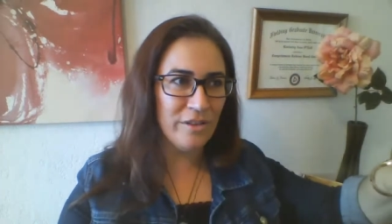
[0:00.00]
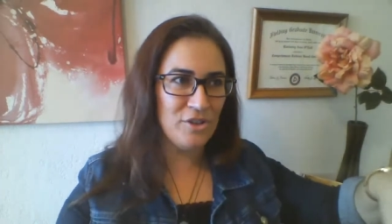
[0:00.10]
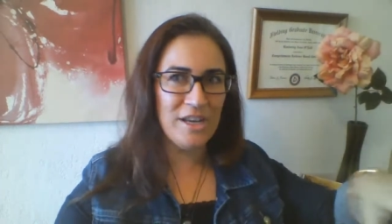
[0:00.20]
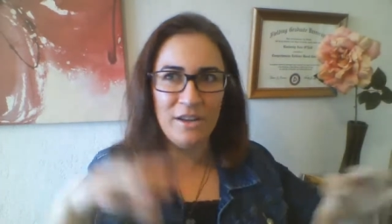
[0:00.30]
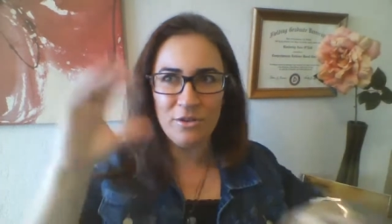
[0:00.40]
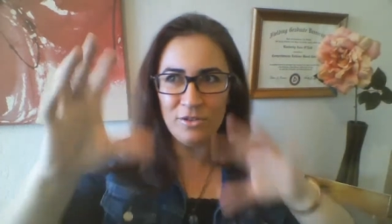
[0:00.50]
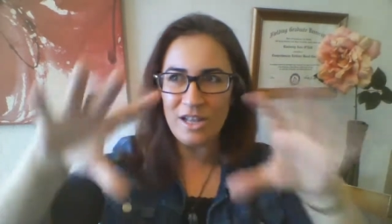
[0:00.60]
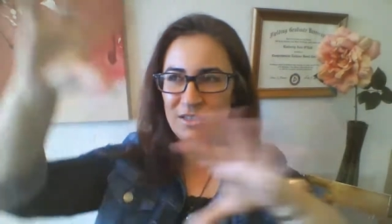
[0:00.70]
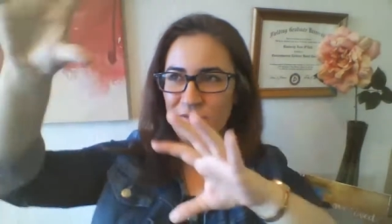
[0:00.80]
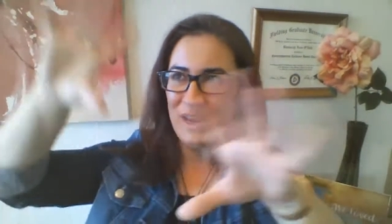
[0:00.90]
And she had other
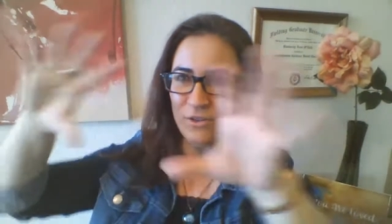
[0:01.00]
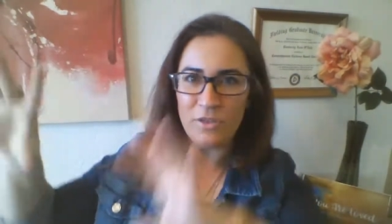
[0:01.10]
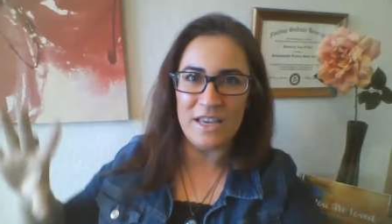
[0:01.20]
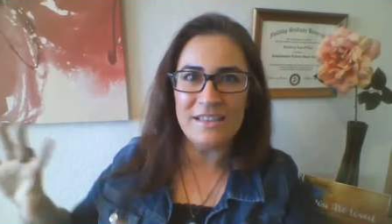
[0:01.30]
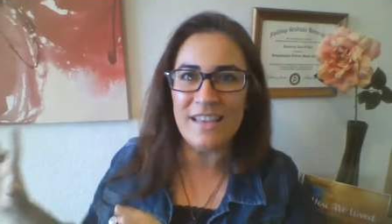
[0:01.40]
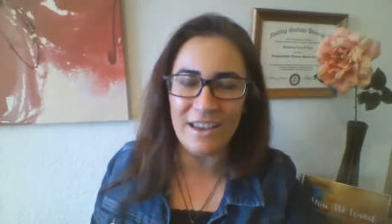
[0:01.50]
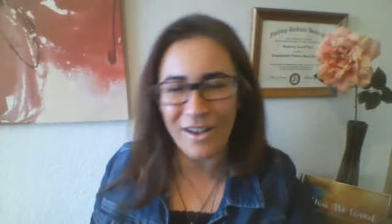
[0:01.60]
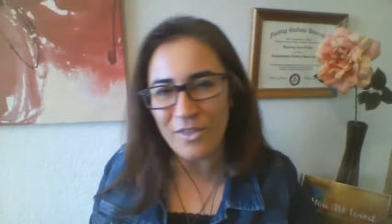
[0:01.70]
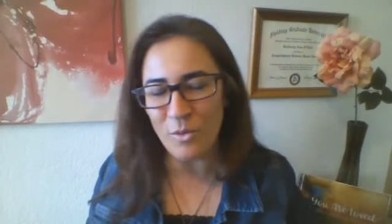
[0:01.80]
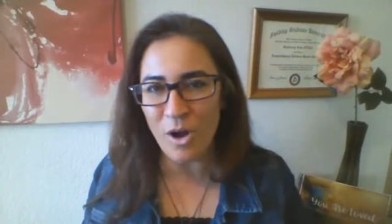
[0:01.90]
lots of angel things hanging
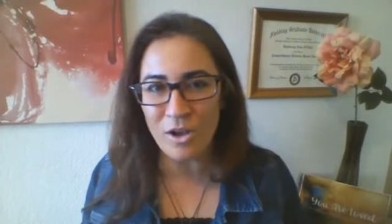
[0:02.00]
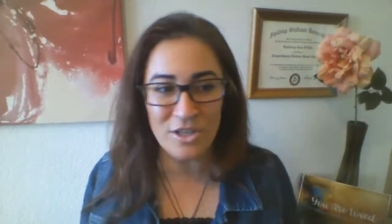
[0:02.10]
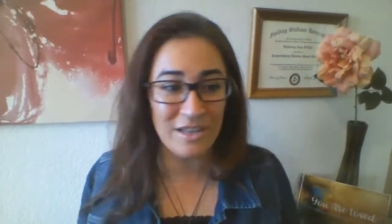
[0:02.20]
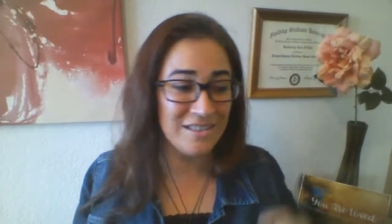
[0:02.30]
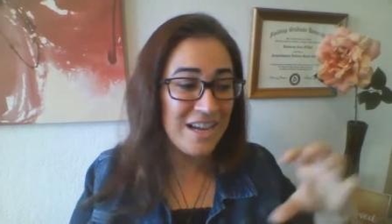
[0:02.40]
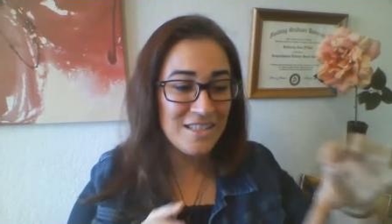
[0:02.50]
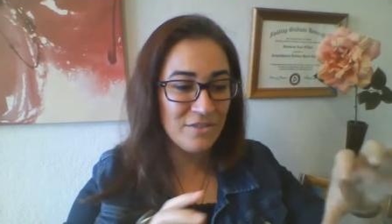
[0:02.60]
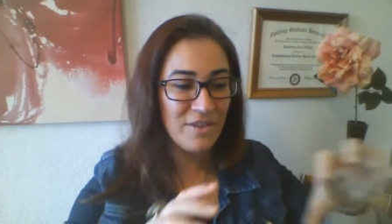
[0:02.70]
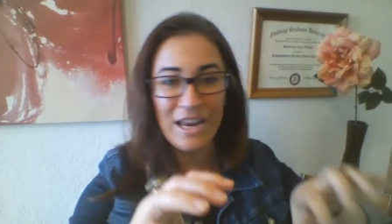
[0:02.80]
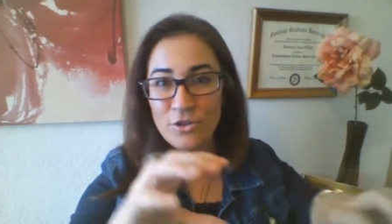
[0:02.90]
on the wall. She had tons
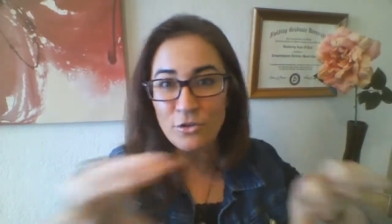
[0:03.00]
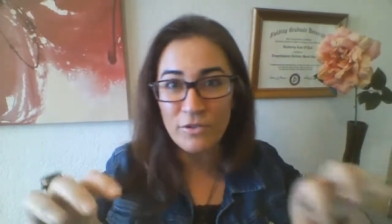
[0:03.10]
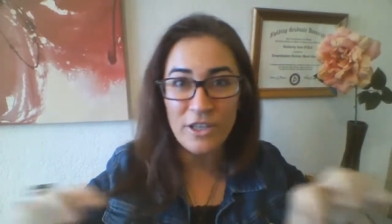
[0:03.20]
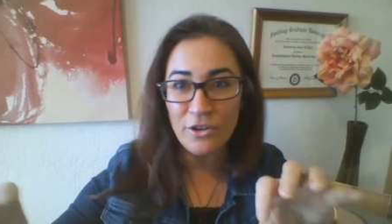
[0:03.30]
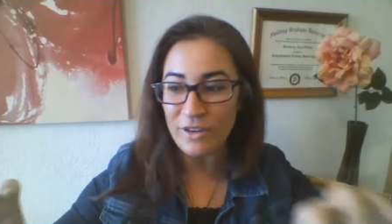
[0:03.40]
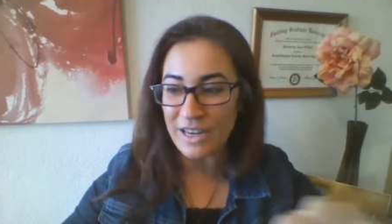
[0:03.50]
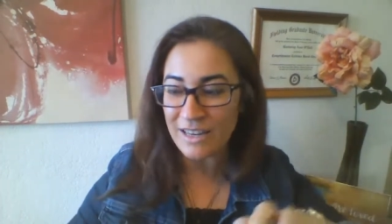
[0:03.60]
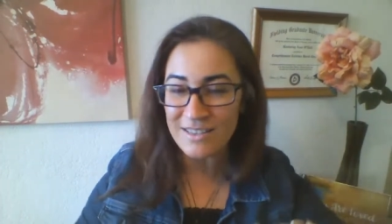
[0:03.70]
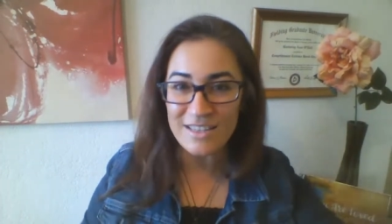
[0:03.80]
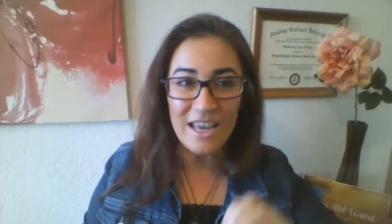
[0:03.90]
of angel
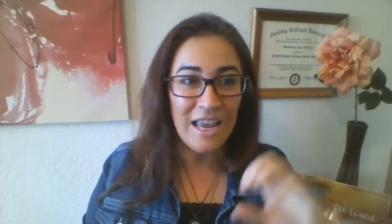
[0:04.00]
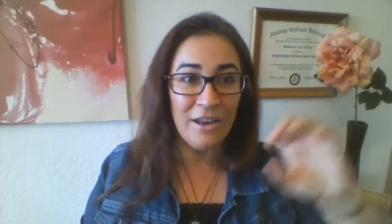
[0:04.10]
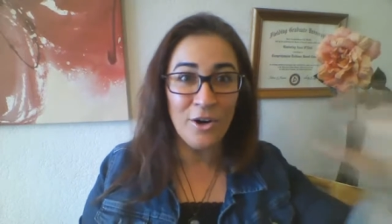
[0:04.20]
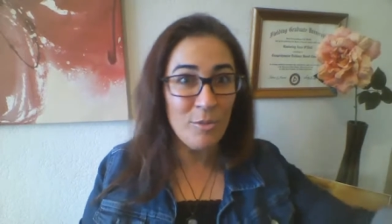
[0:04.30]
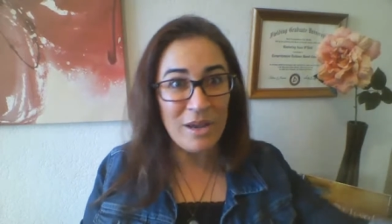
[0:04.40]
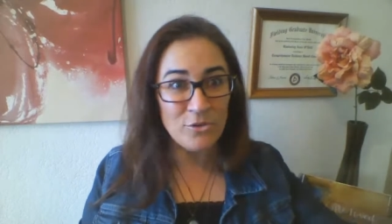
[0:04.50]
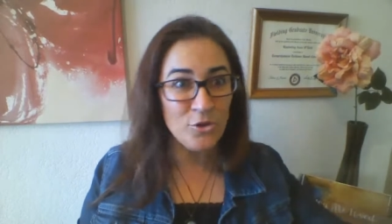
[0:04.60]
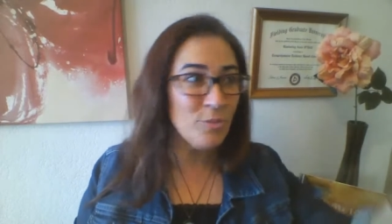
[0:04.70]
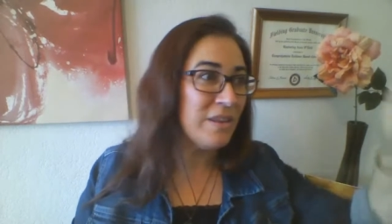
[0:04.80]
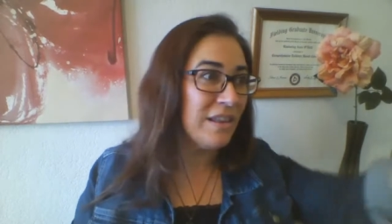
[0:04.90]
figurines in her
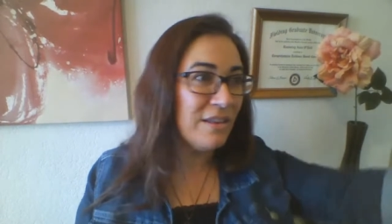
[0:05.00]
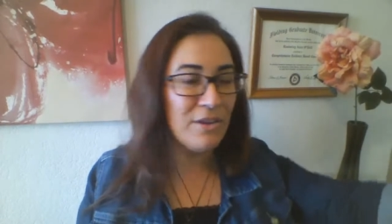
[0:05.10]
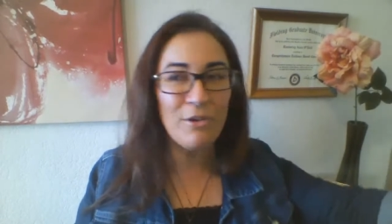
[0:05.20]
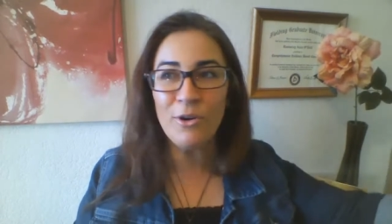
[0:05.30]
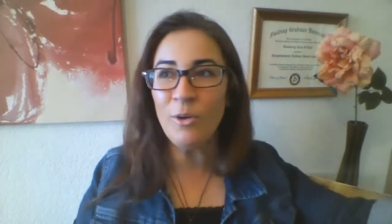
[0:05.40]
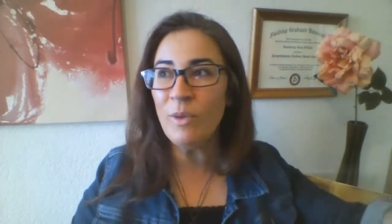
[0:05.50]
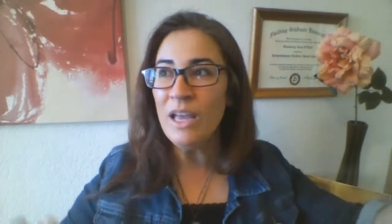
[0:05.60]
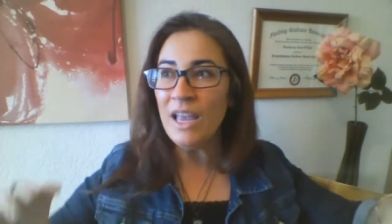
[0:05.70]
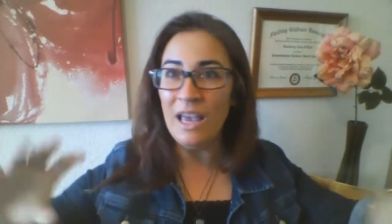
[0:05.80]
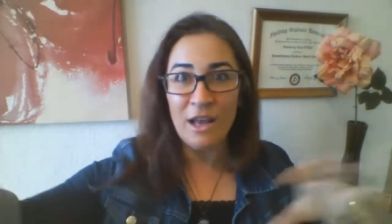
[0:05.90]
bedroom and the living room
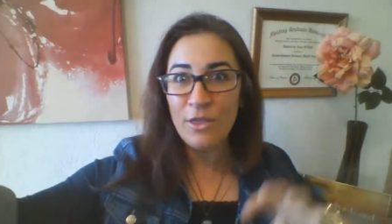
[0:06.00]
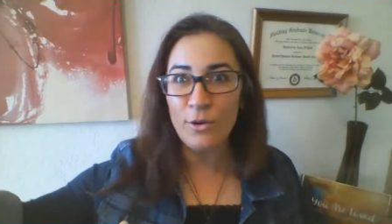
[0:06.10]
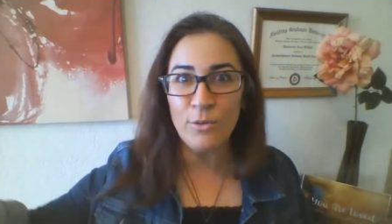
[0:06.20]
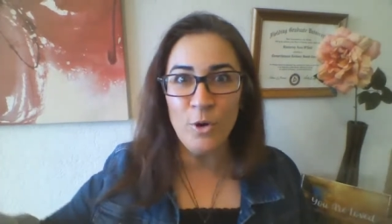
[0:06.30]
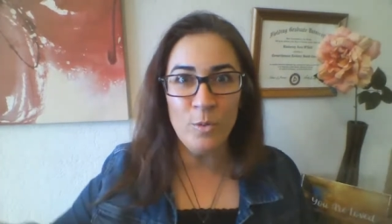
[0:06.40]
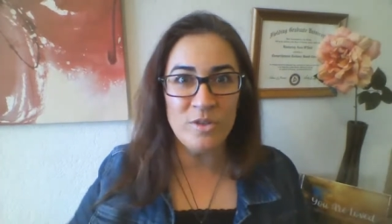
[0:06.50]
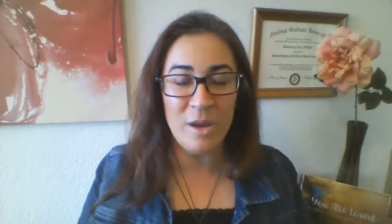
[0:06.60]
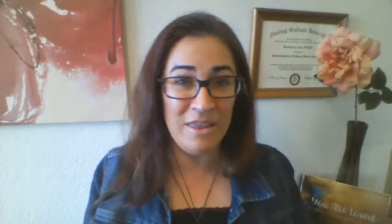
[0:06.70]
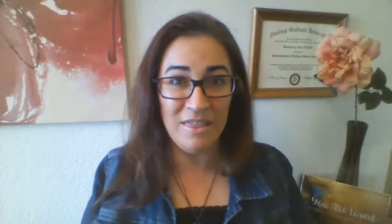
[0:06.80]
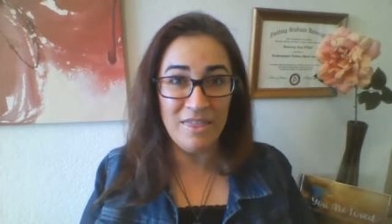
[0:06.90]
and other rooms. I
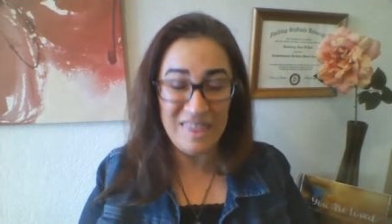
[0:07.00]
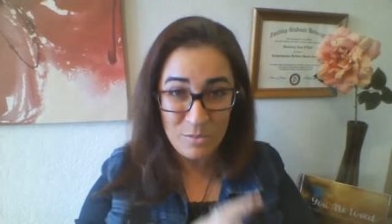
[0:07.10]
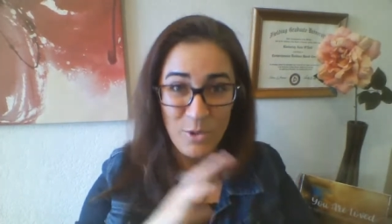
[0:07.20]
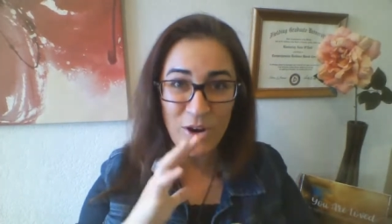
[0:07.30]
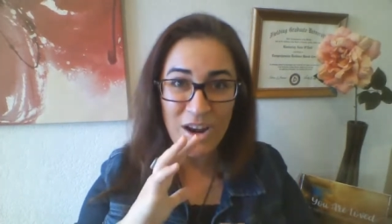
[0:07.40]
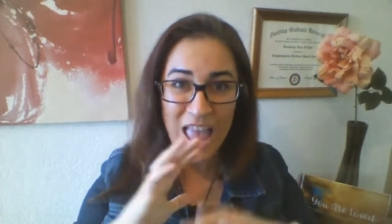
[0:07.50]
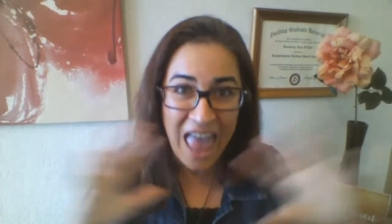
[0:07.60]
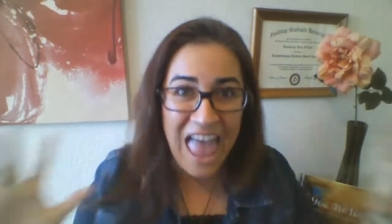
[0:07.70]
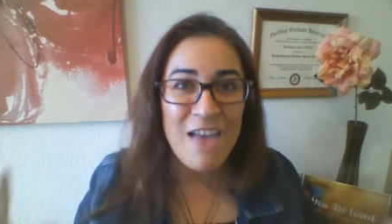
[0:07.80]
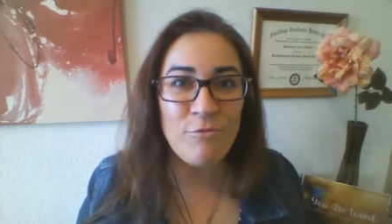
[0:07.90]
mean, they were
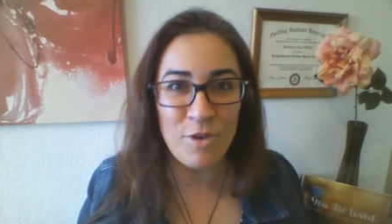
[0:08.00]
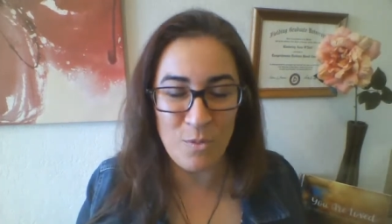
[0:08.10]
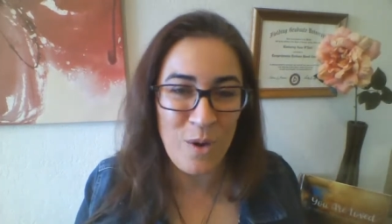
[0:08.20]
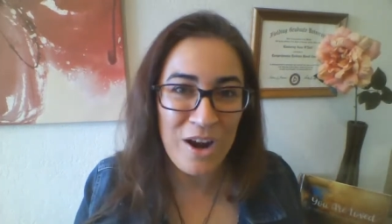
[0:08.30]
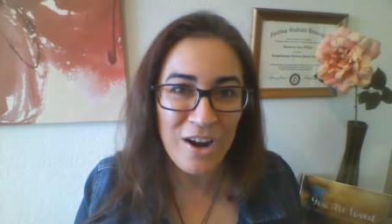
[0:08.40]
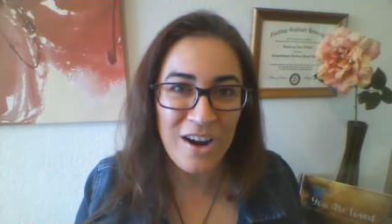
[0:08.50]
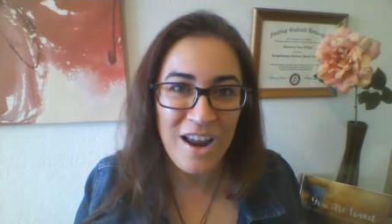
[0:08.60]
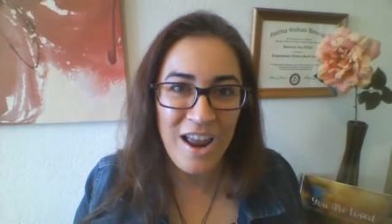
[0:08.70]
everywhere.